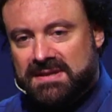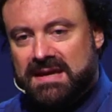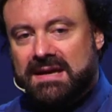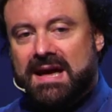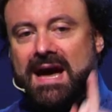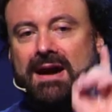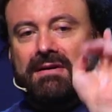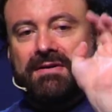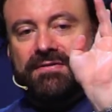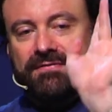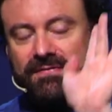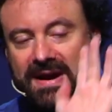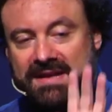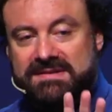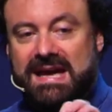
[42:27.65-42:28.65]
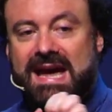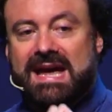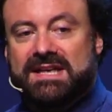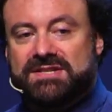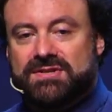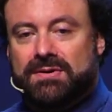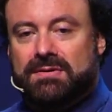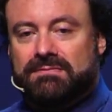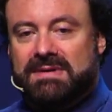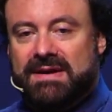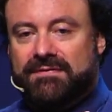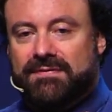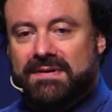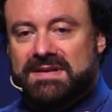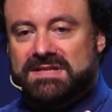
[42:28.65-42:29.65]
the car in front as your
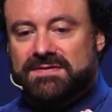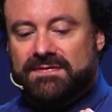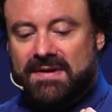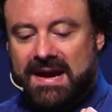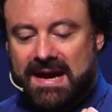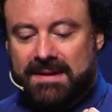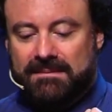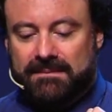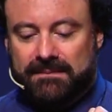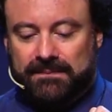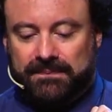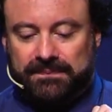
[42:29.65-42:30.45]
reference frame.